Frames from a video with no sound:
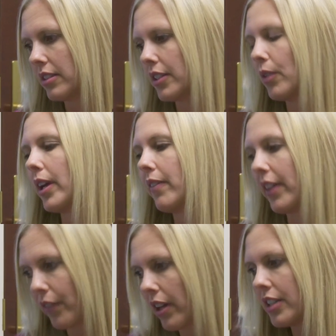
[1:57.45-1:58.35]
So if
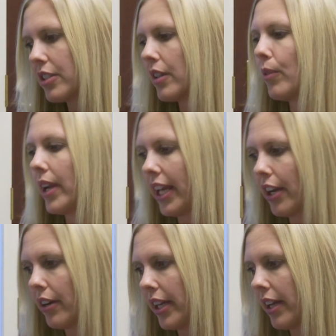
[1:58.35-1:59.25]
they fall into the red
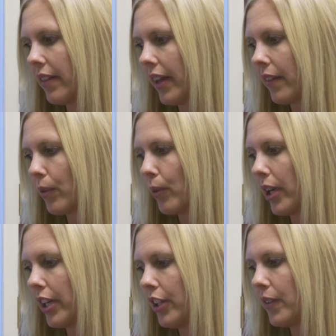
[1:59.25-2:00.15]
area, that's
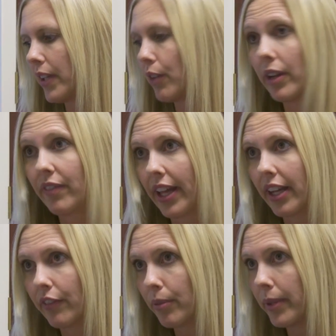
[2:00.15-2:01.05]
where you see a red
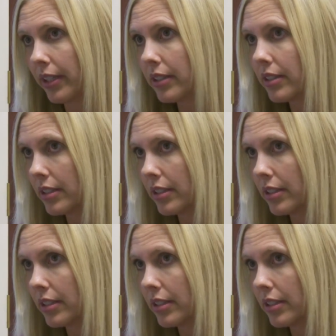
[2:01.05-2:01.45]
flag for me?